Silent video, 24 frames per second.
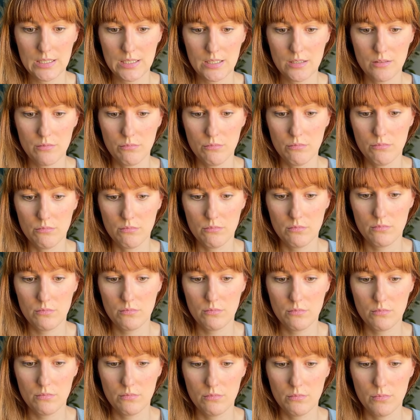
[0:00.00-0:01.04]
m-
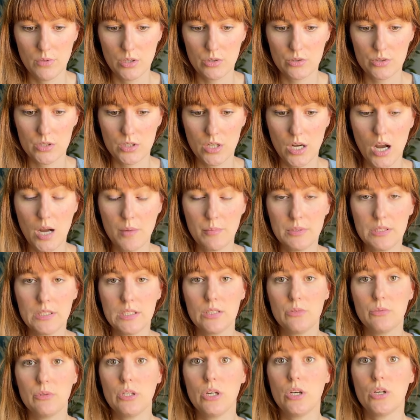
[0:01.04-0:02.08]
most commonly,
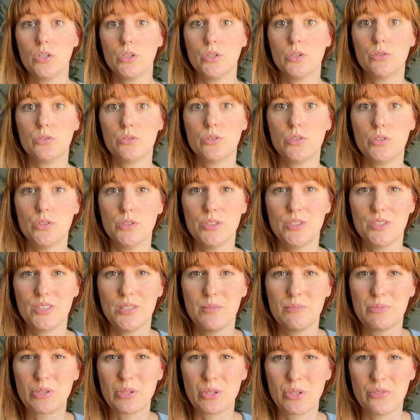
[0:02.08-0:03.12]
we go to
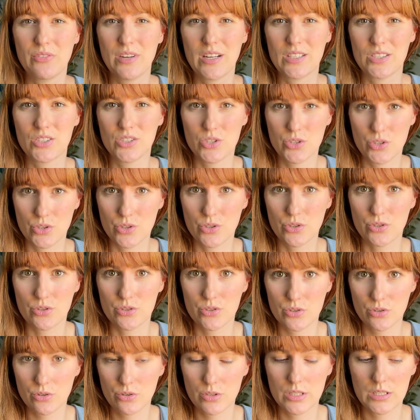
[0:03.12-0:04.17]
some sort of external
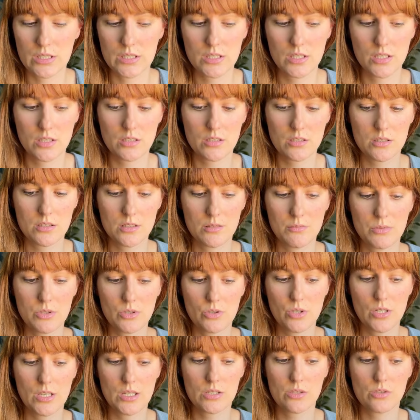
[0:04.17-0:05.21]
source, some
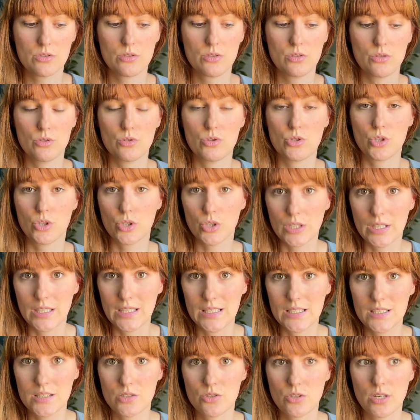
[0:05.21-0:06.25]
sort of external journey
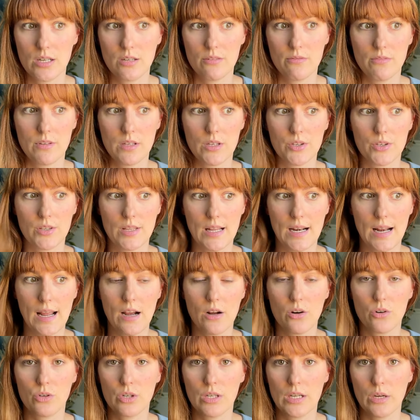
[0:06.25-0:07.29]
to try to figure that
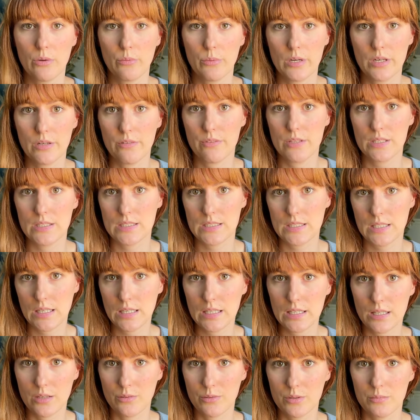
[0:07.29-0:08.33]
out or get rid of this
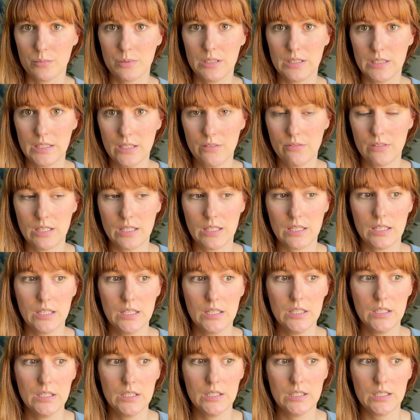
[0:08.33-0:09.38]
thing that we're believing
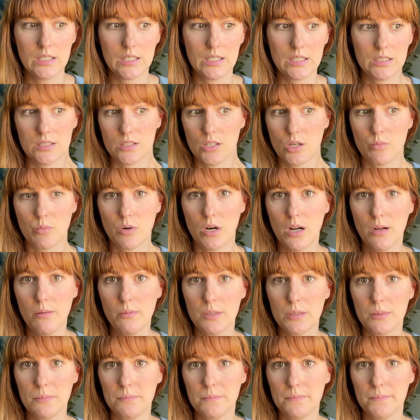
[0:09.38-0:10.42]
is our
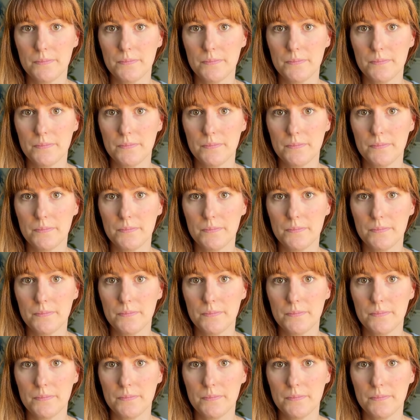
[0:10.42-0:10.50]
problem.